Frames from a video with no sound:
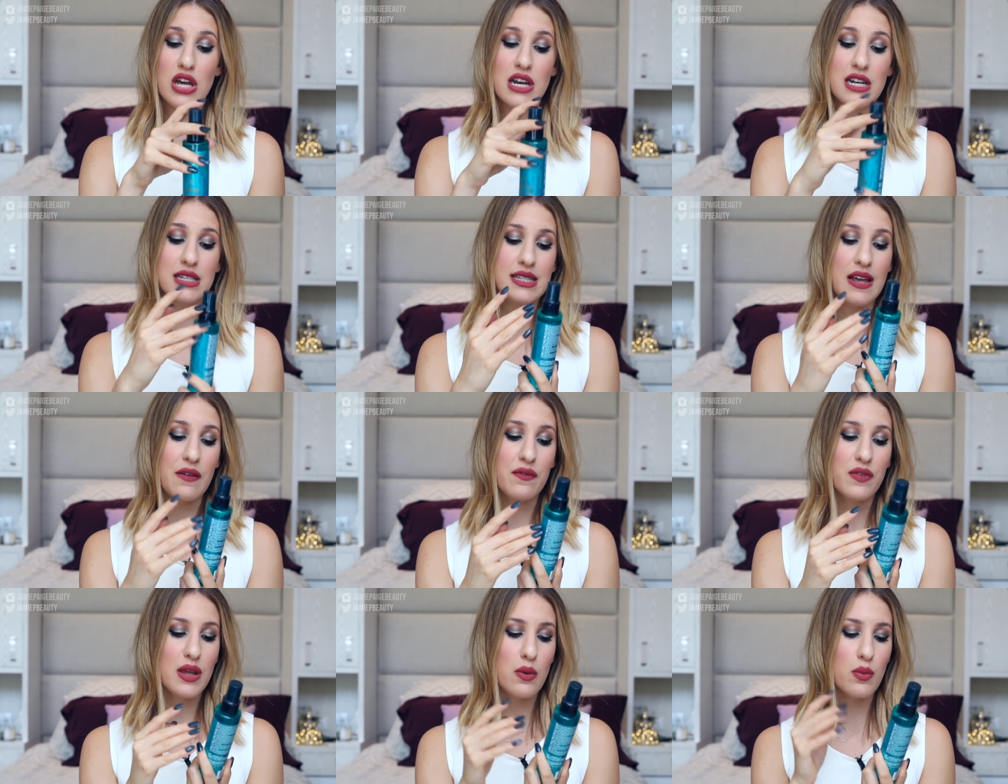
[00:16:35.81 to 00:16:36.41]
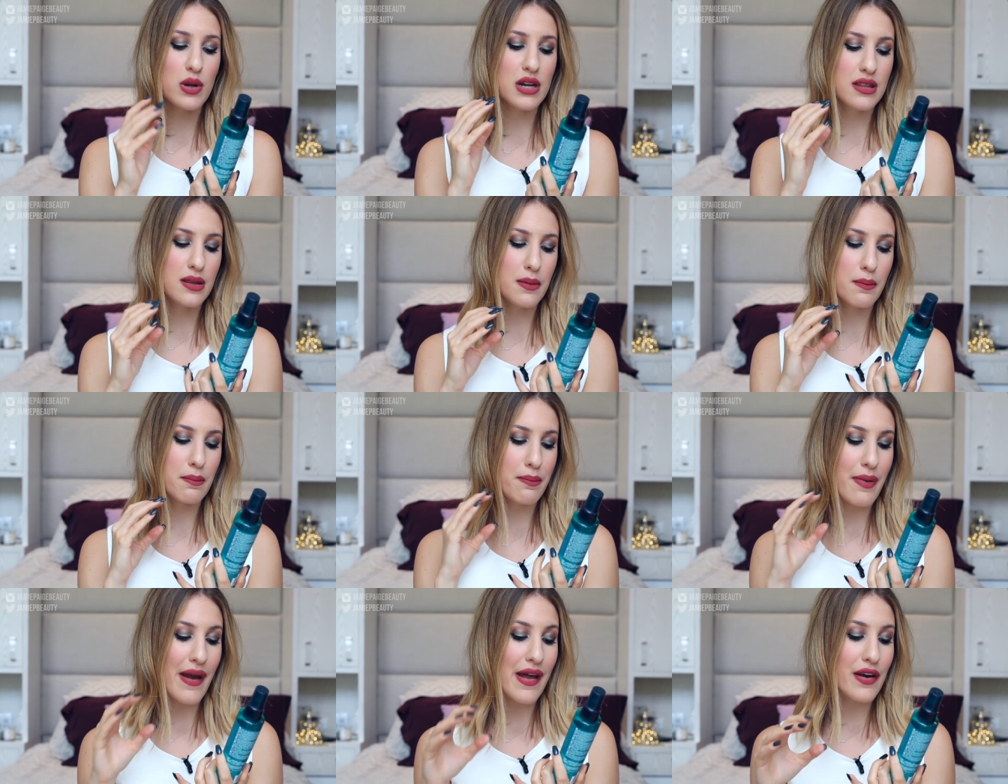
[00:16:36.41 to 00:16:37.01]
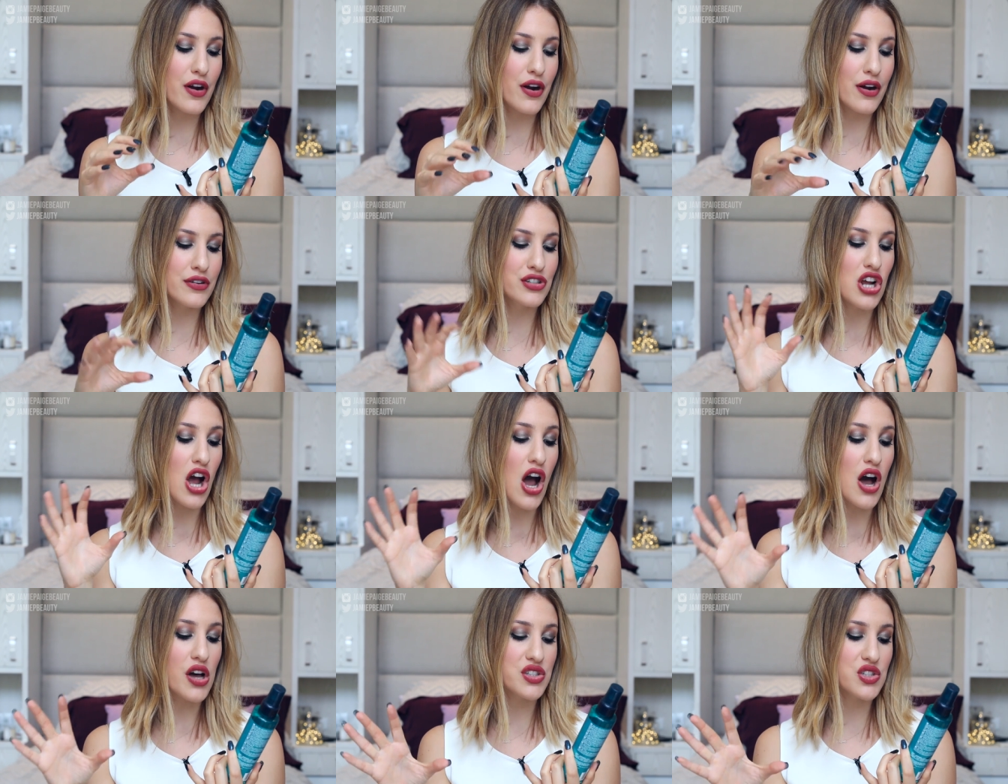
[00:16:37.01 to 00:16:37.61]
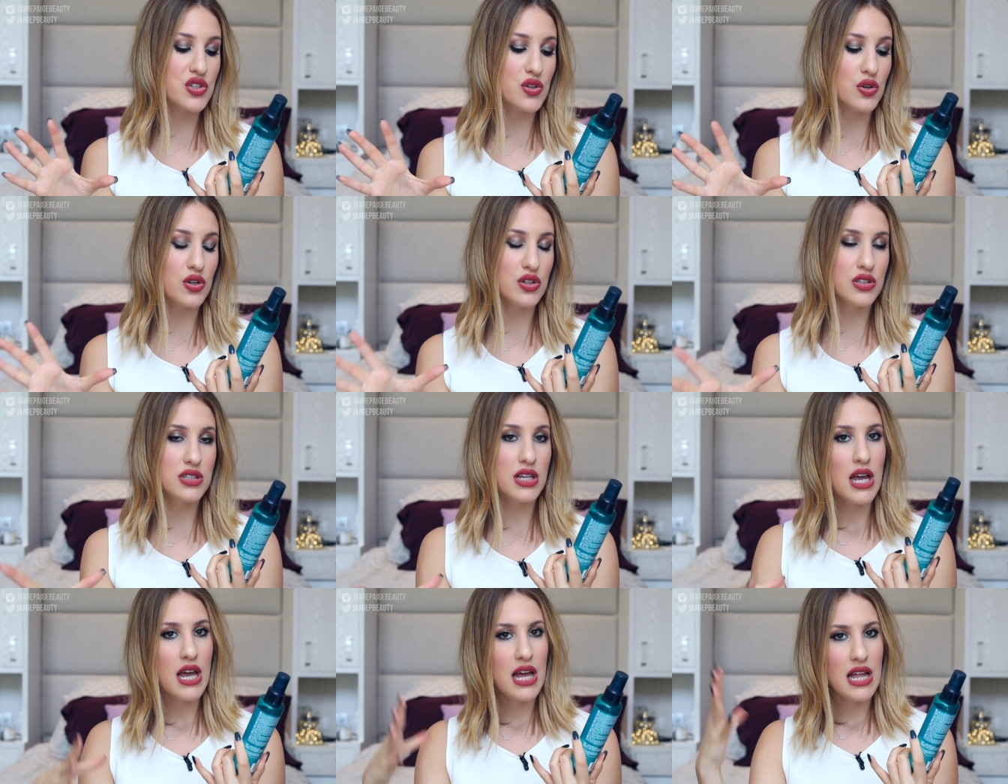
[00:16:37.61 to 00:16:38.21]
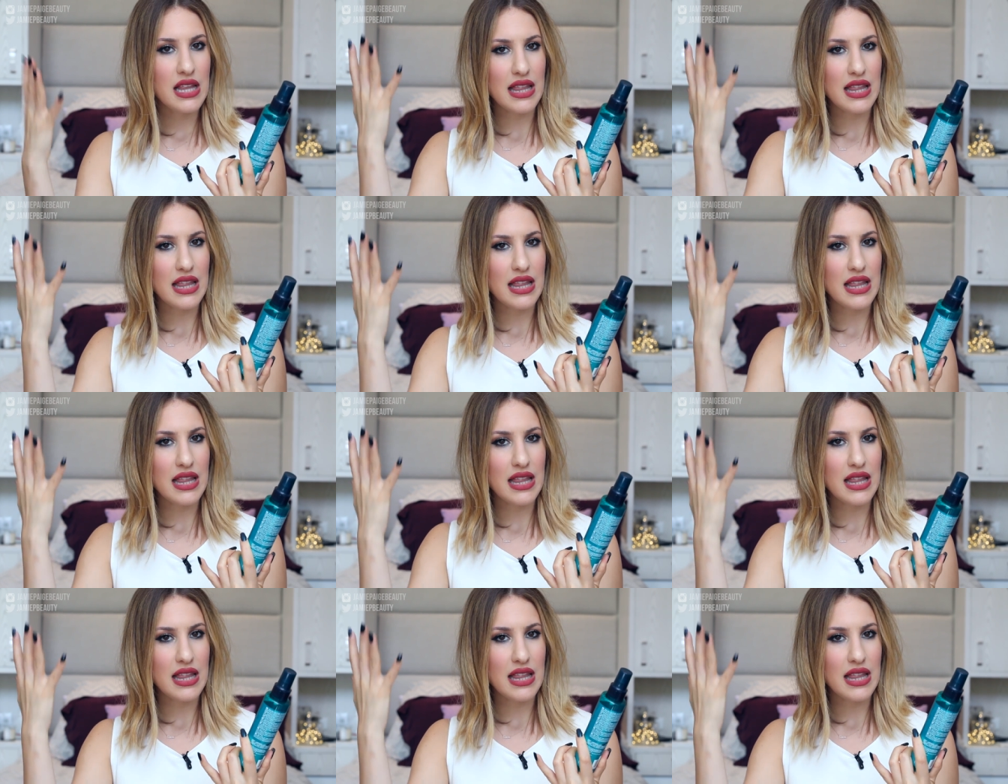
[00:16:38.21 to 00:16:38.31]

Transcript: And it's definitely one of the better tousled